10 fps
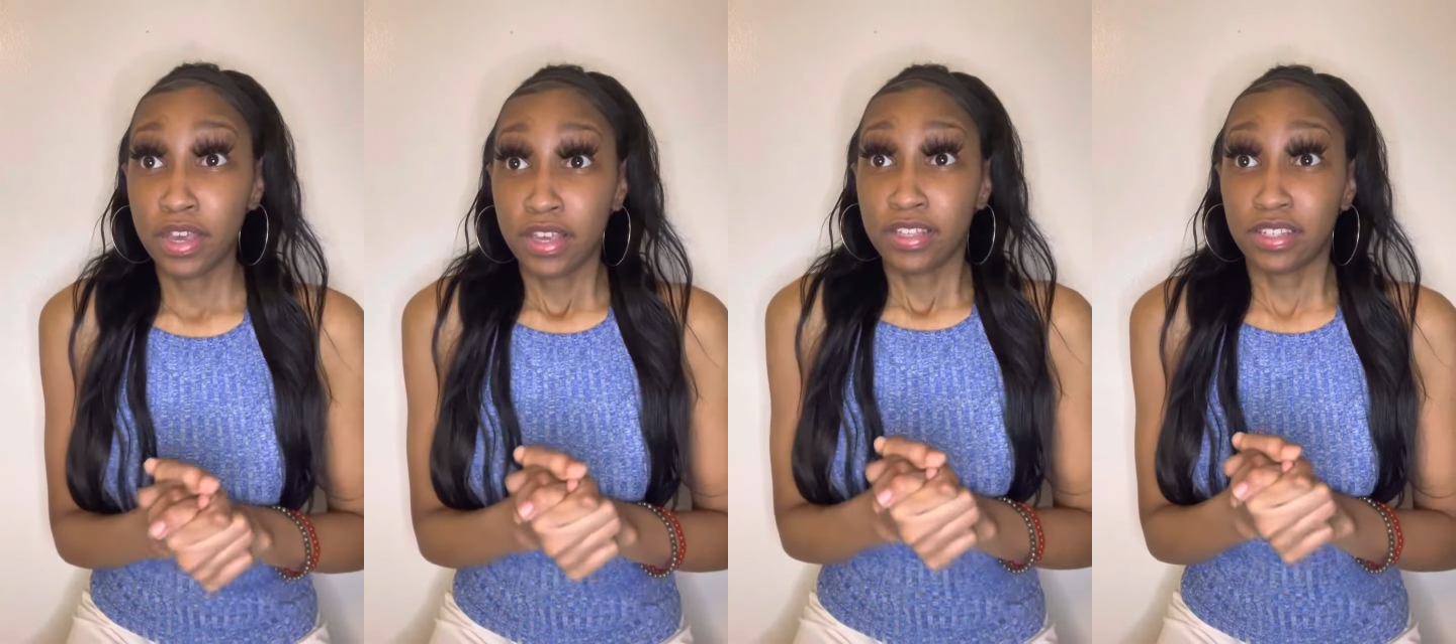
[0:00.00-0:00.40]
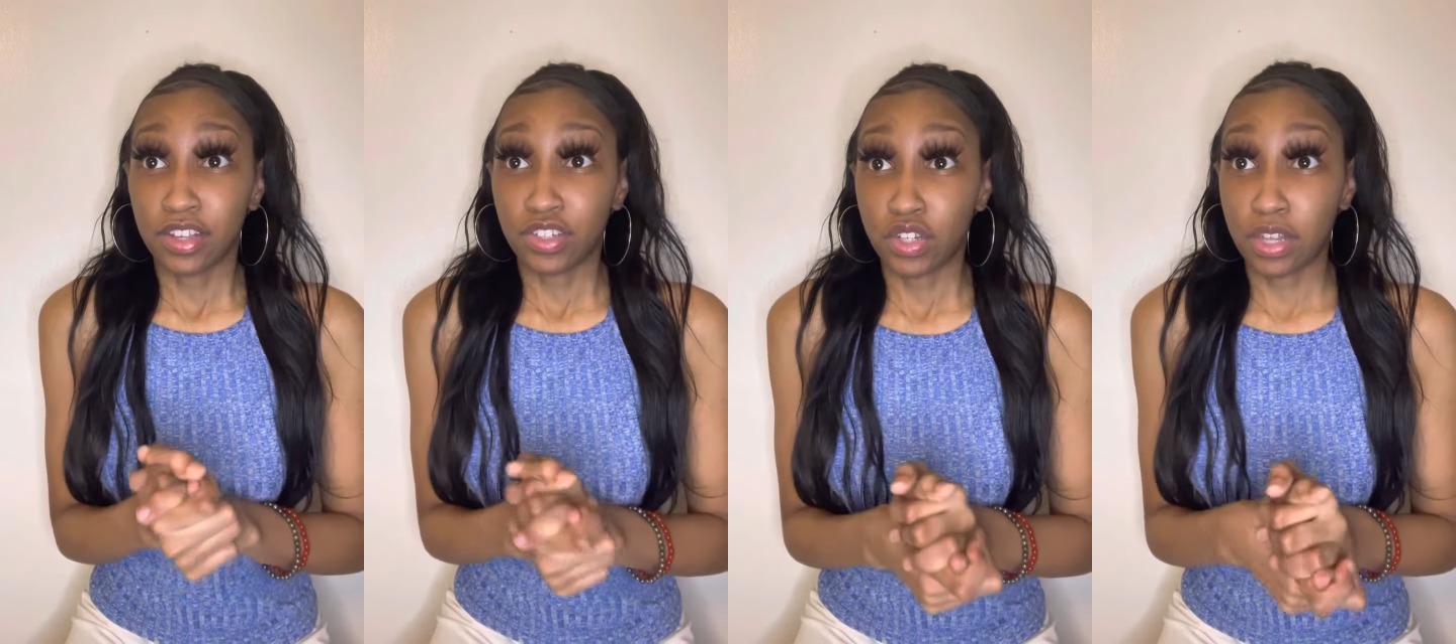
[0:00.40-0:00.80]

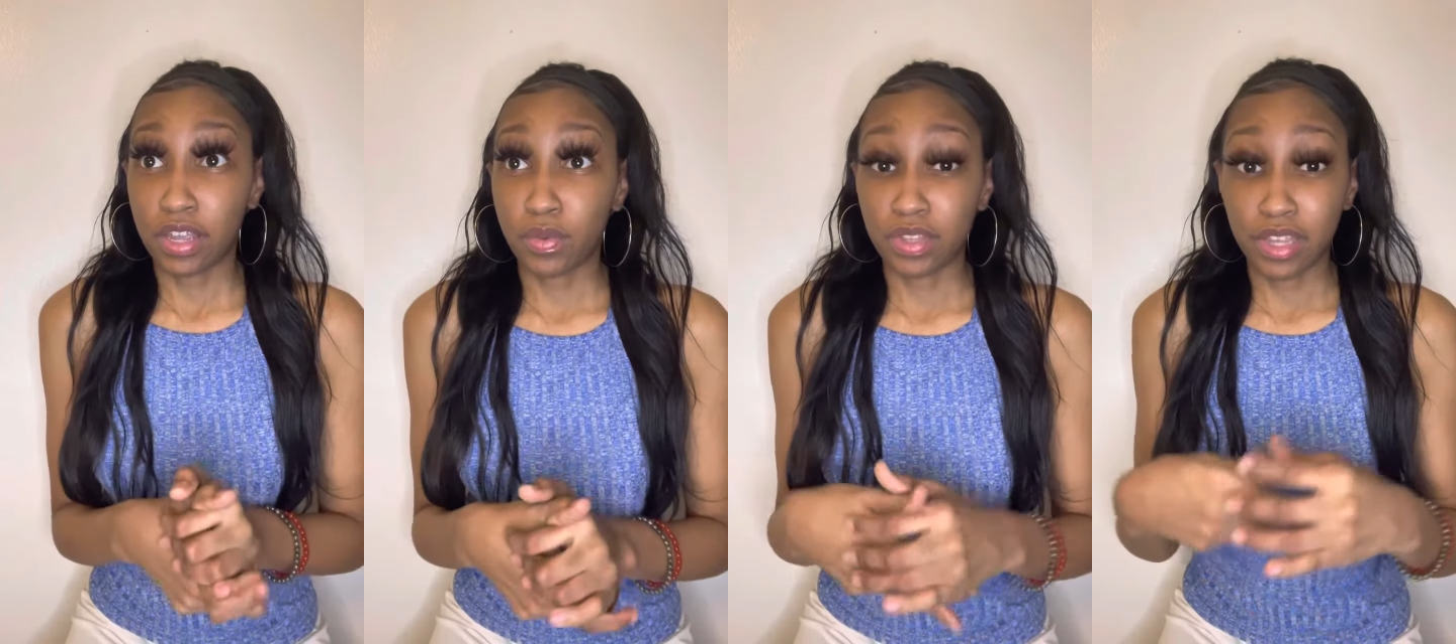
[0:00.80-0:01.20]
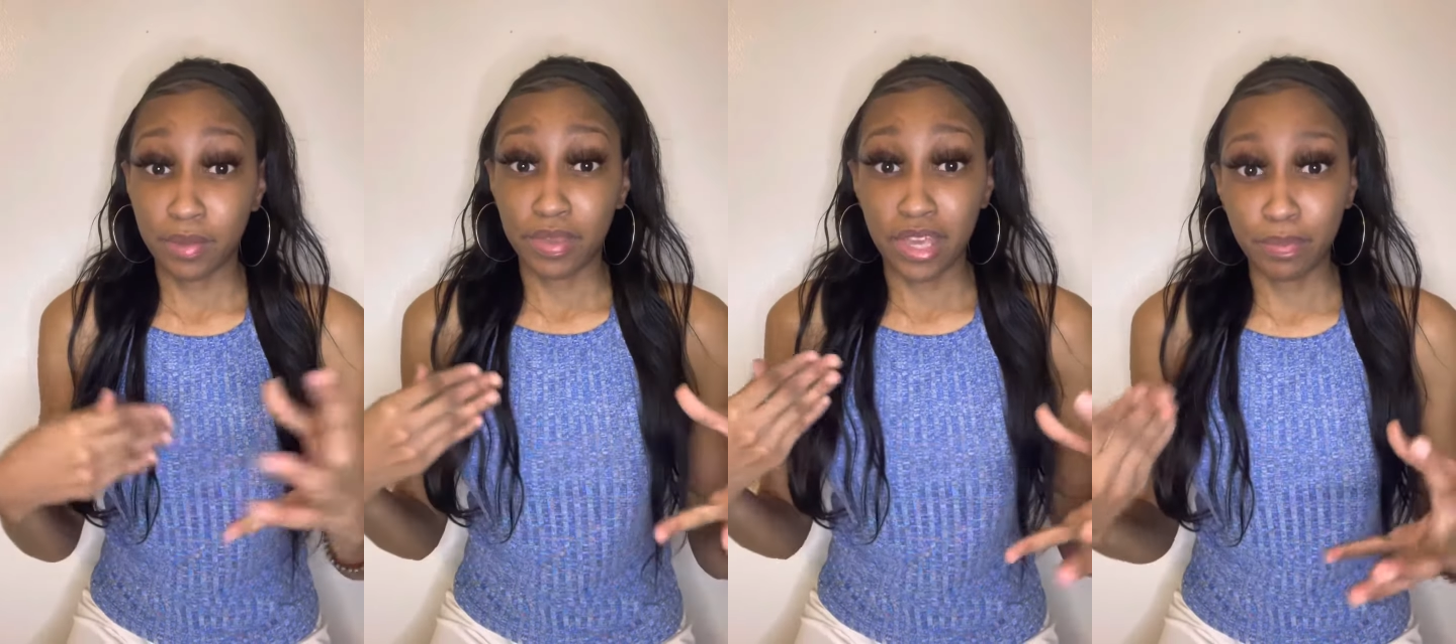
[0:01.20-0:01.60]
such like with the
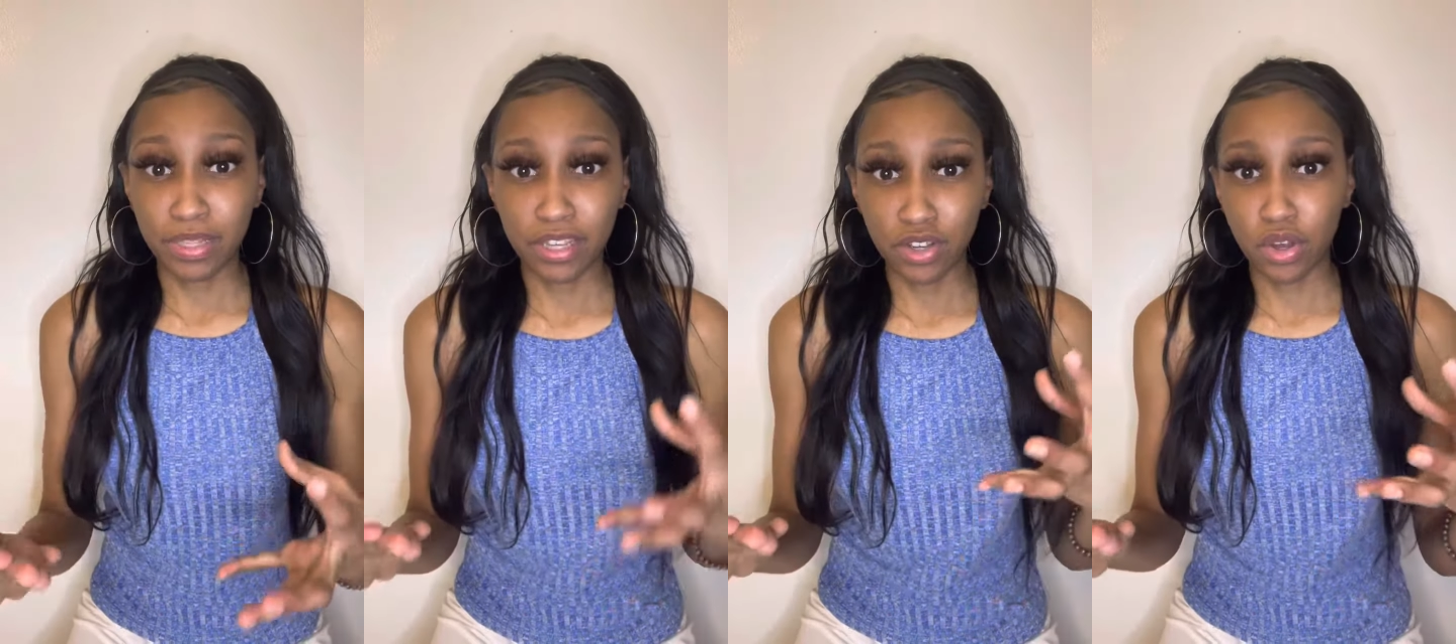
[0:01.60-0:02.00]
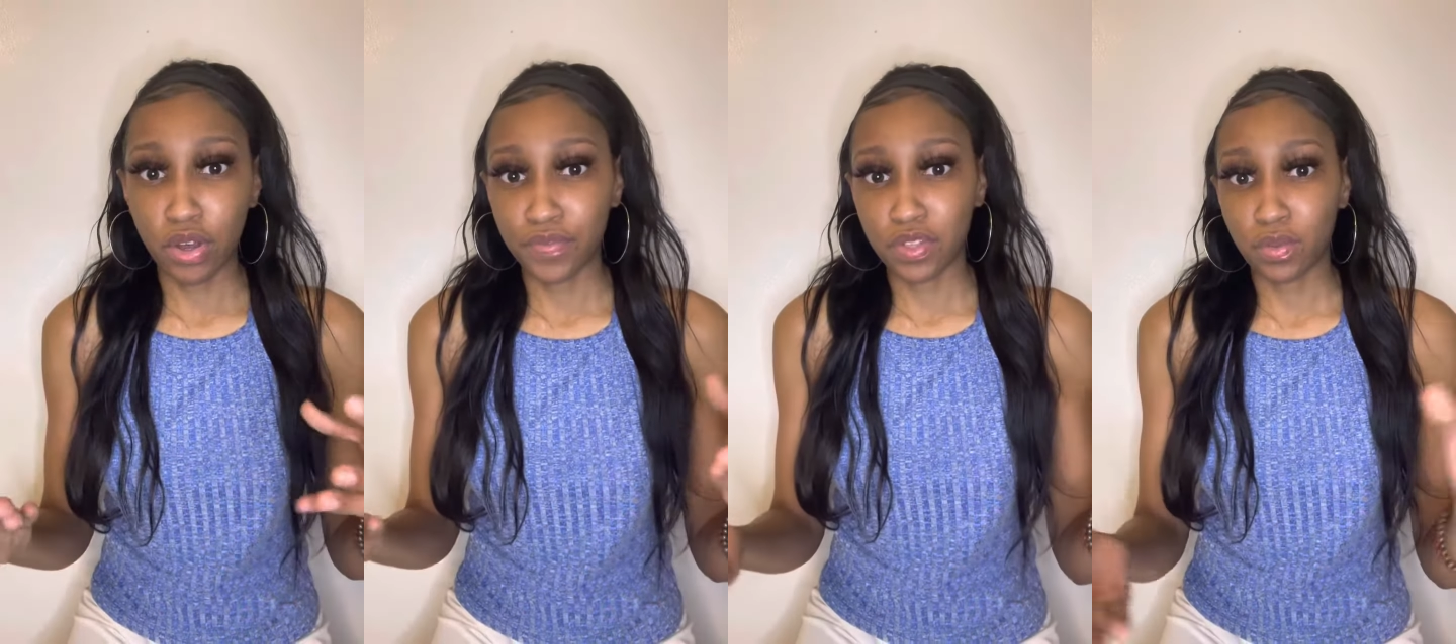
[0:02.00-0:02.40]
NBA
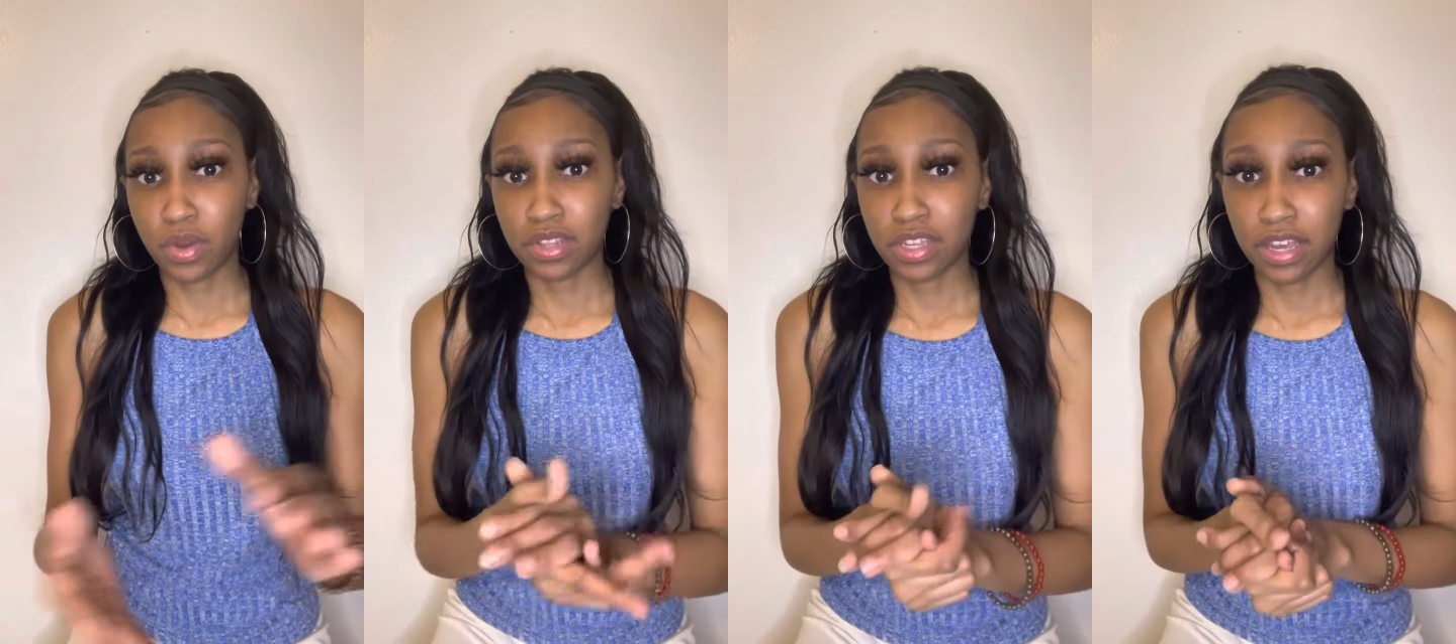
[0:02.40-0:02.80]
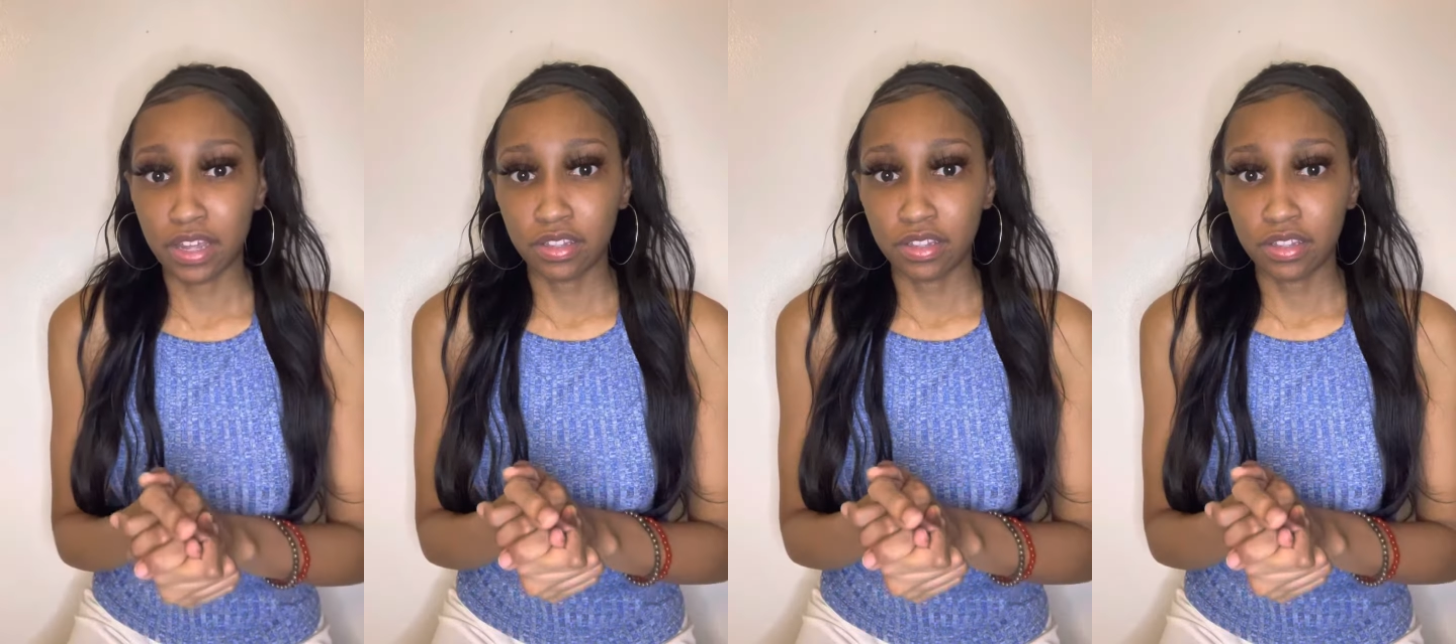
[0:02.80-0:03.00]
playoffs and whatnot.